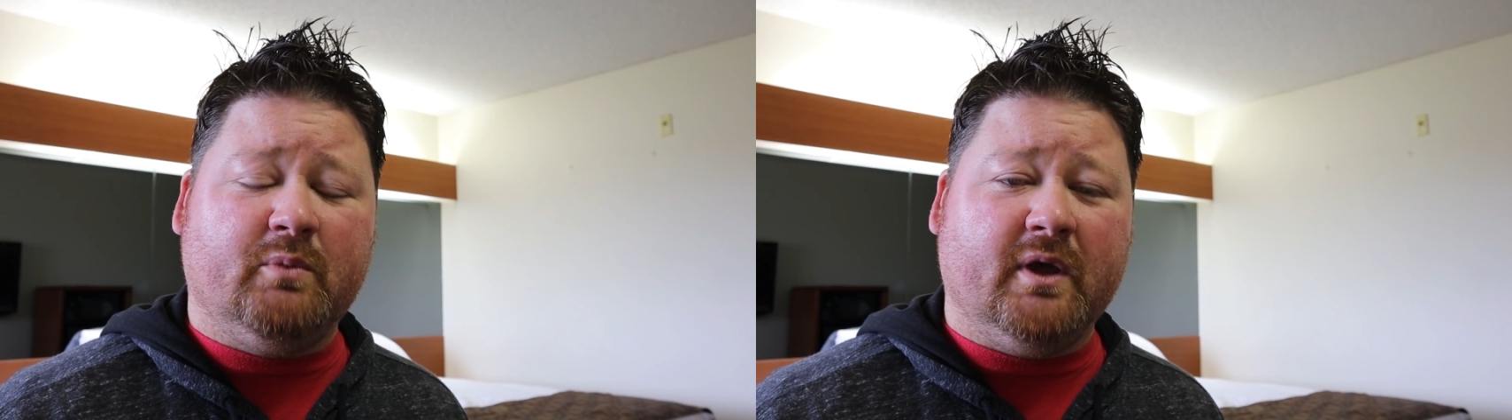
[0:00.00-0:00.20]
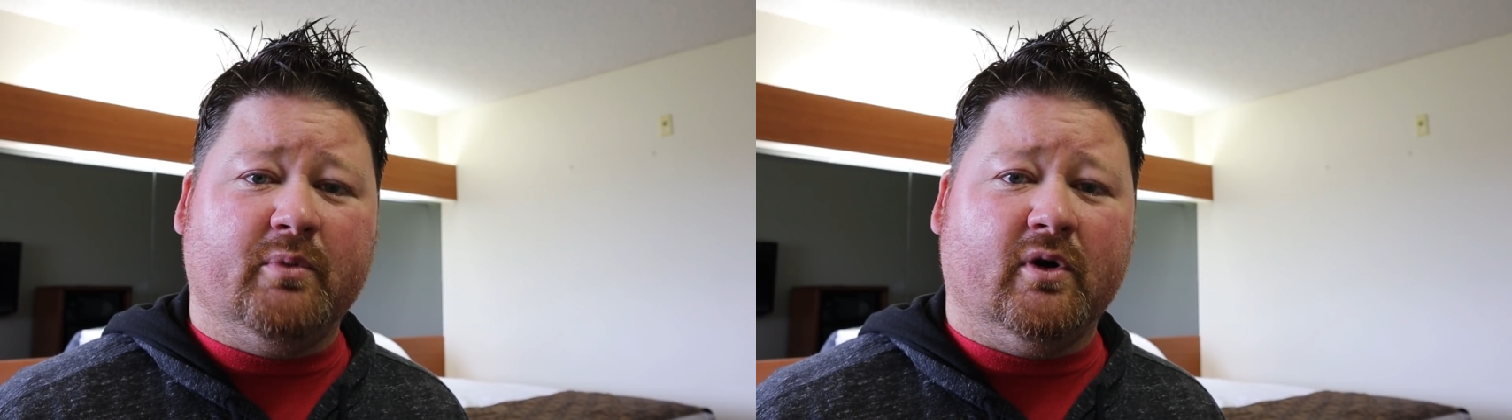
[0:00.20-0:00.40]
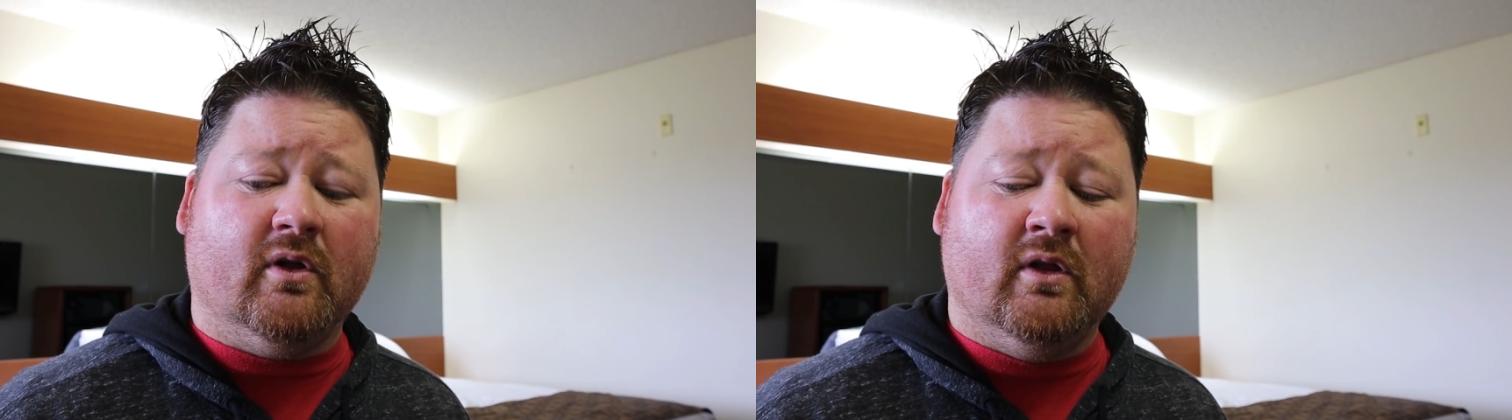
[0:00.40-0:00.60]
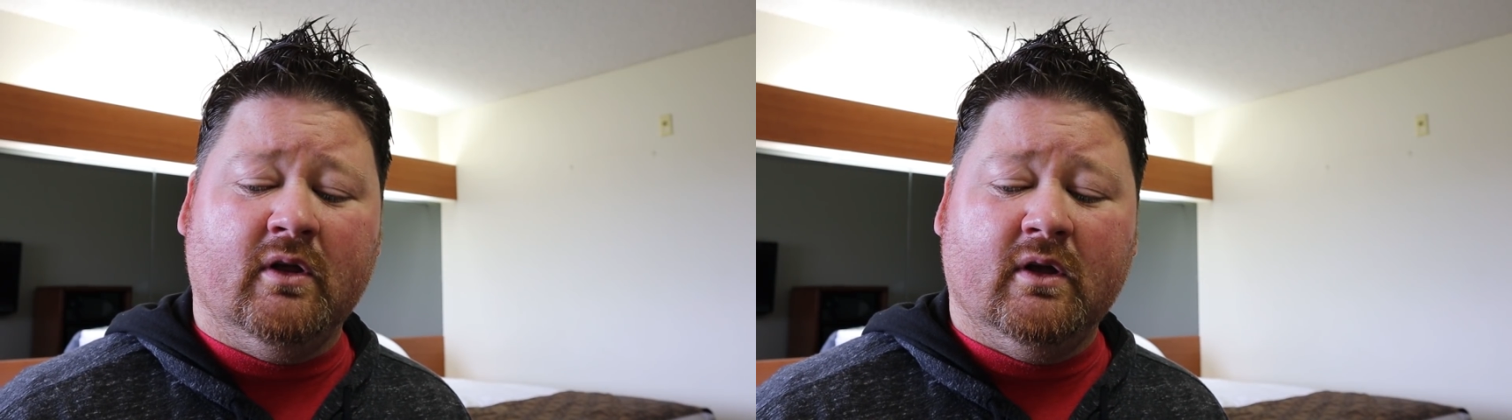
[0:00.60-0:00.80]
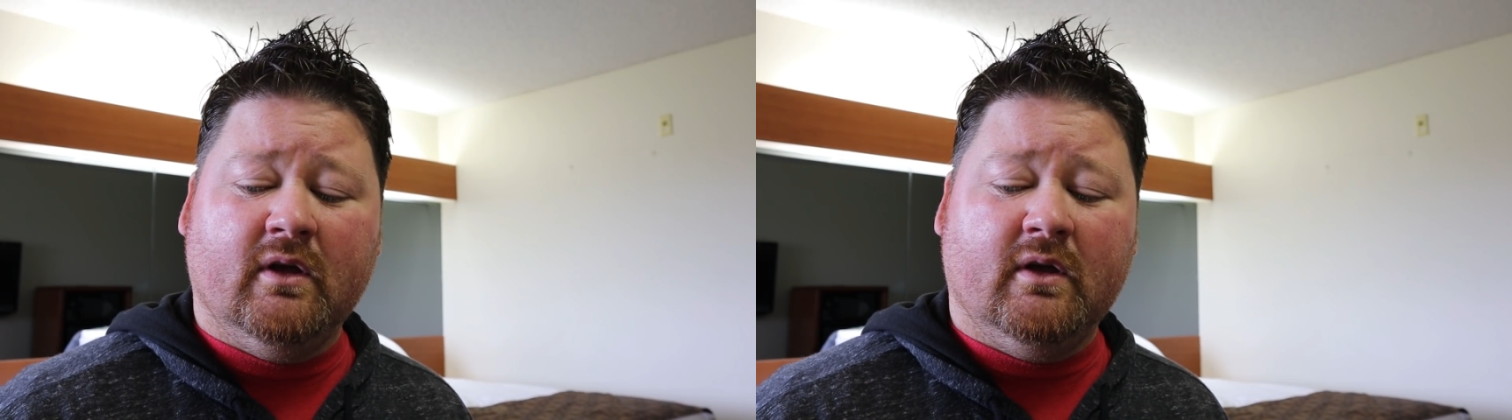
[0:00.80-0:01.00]
people
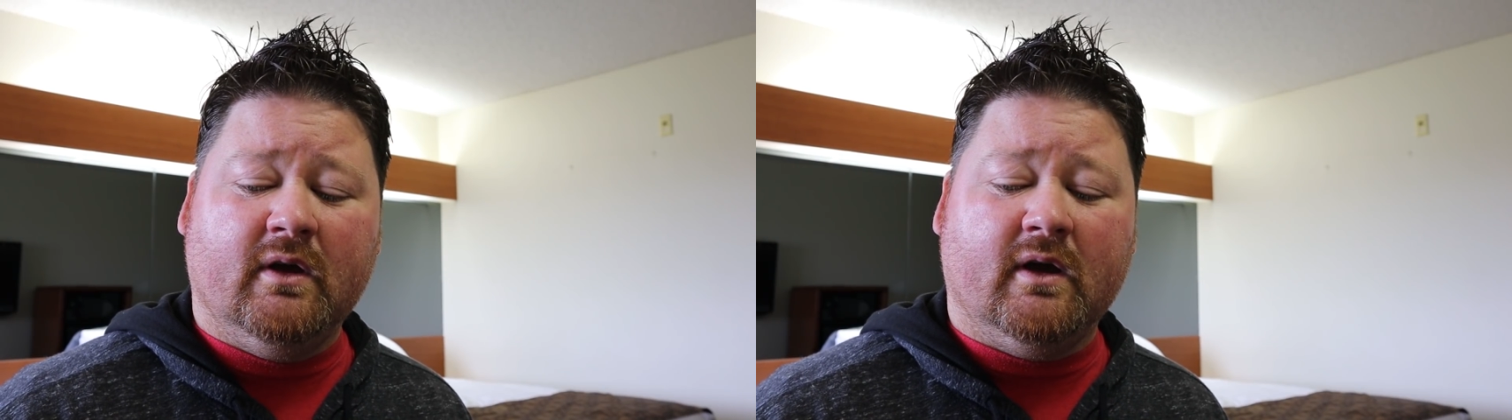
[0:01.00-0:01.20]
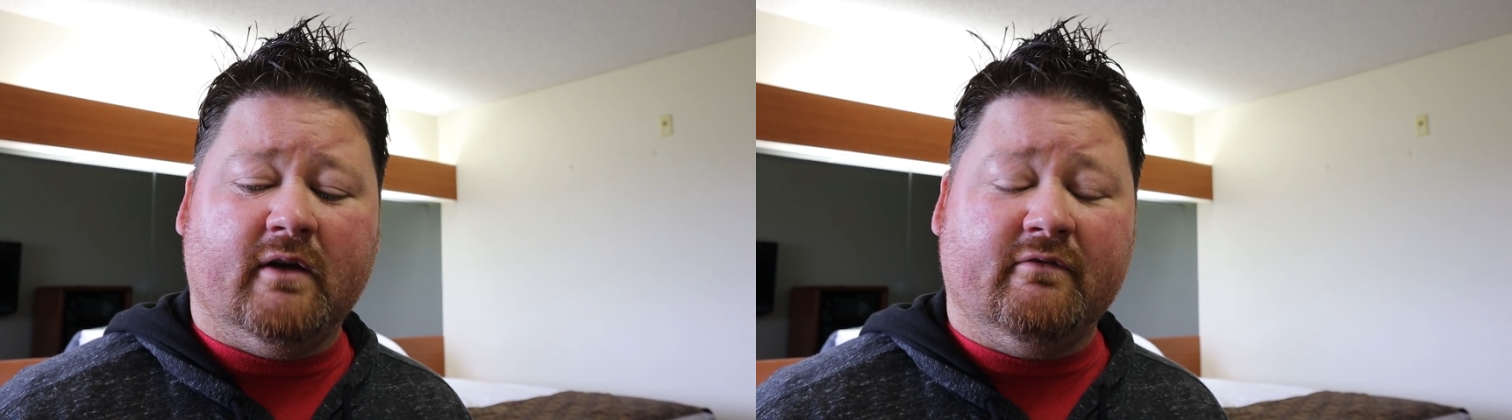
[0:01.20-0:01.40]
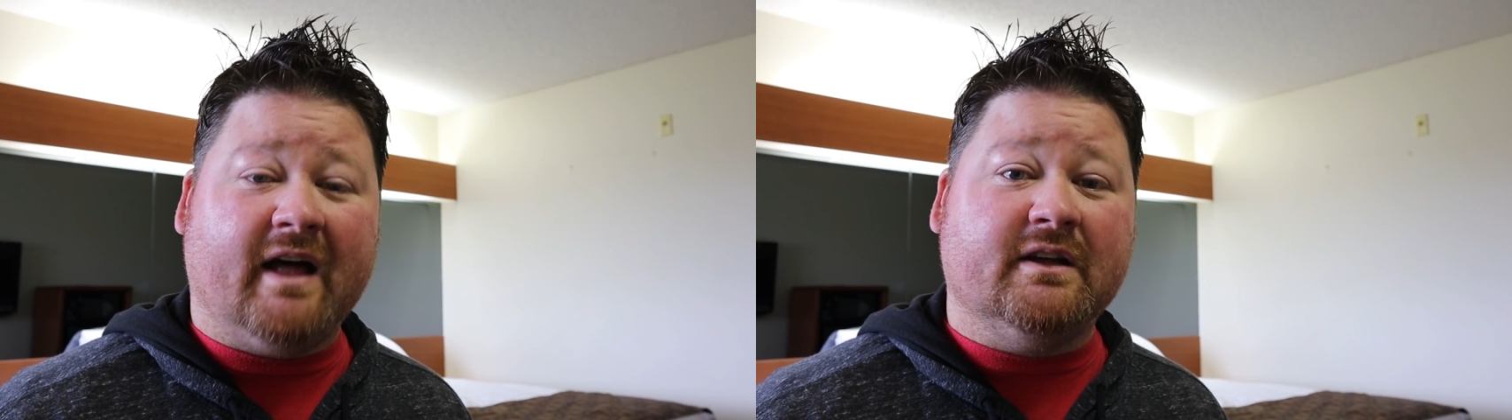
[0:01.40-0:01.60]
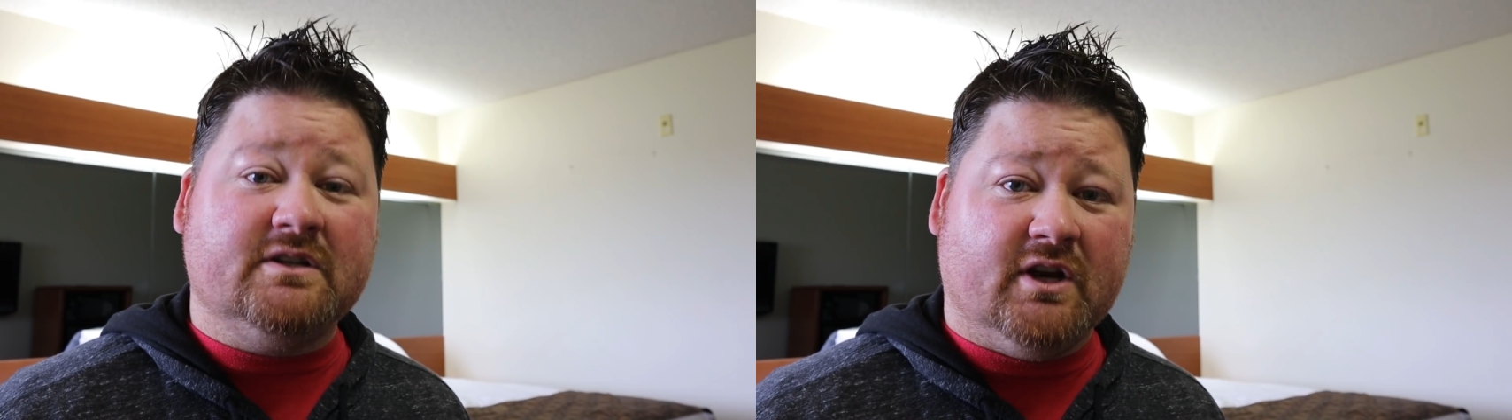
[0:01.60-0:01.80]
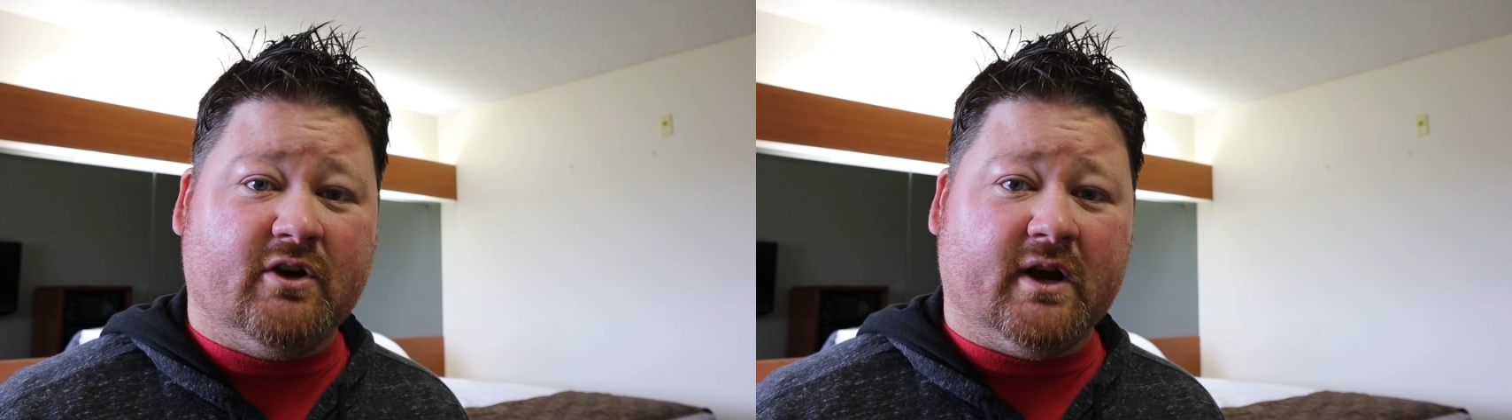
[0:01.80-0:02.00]

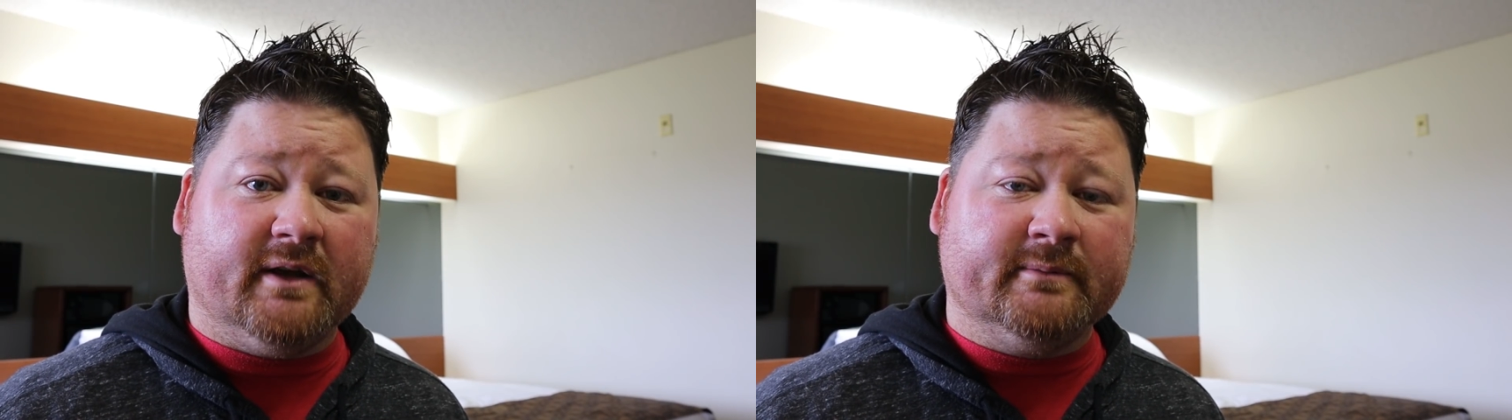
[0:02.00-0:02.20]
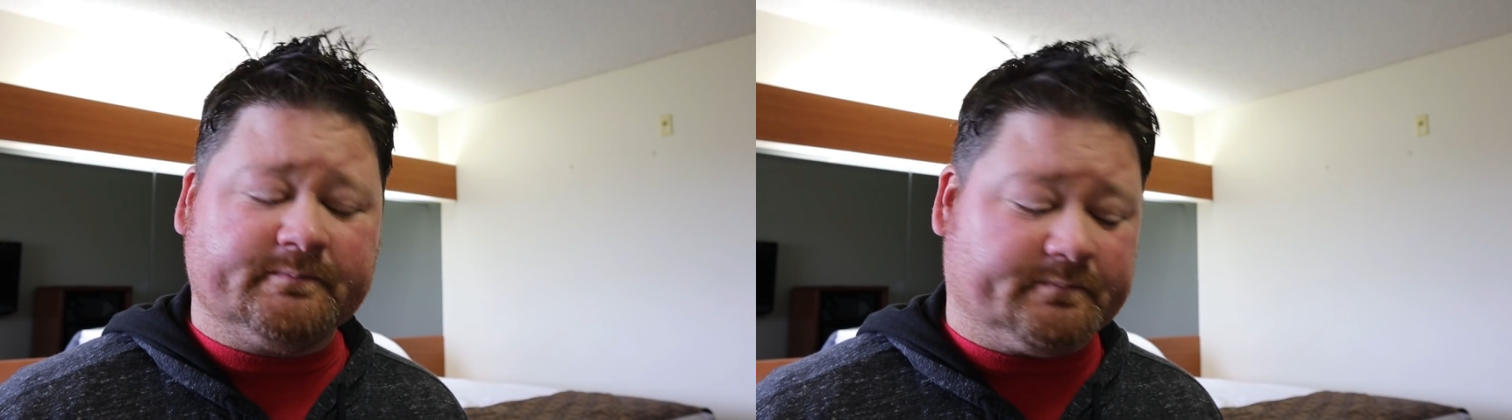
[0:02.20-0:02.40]
volunteering